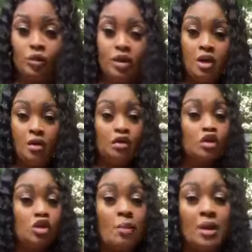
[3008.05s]
When you go
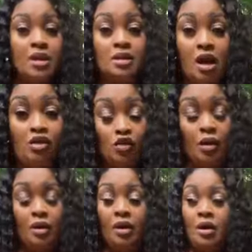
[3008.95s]
to somebody's
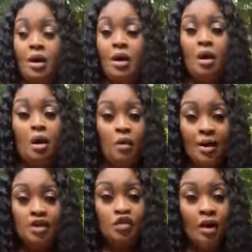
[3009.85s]
country,
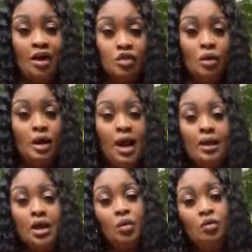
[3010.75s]
always try to
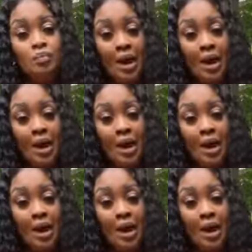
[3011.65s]
learn the good